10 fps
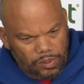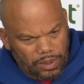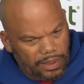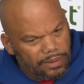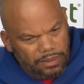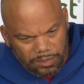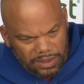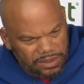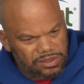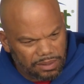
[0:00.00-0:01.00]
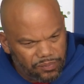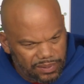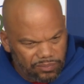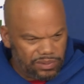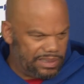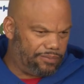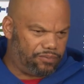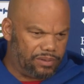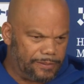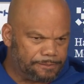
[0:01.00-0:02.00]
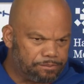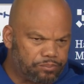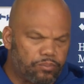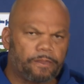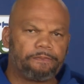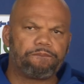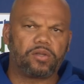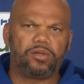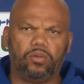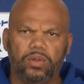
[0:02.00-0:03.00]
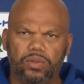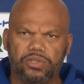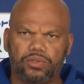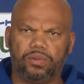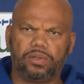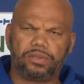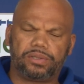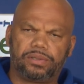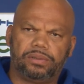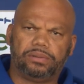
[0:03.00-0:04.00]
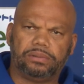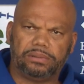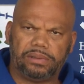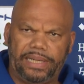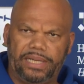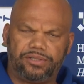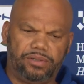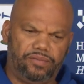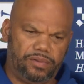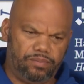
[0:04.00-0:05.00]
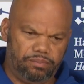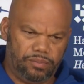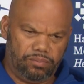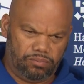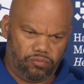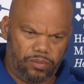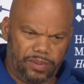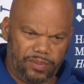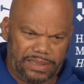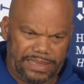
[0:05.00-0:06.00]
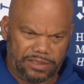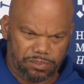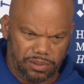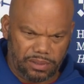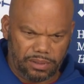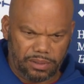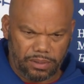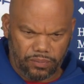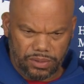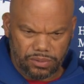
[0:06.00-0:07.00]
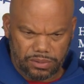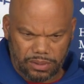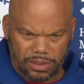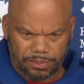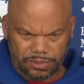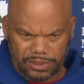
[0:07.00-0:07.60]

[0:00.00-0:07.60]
Yeah, I mean, it's something we definitely, you know, we went towards last year. If you remember the last part of the year, we used it a couple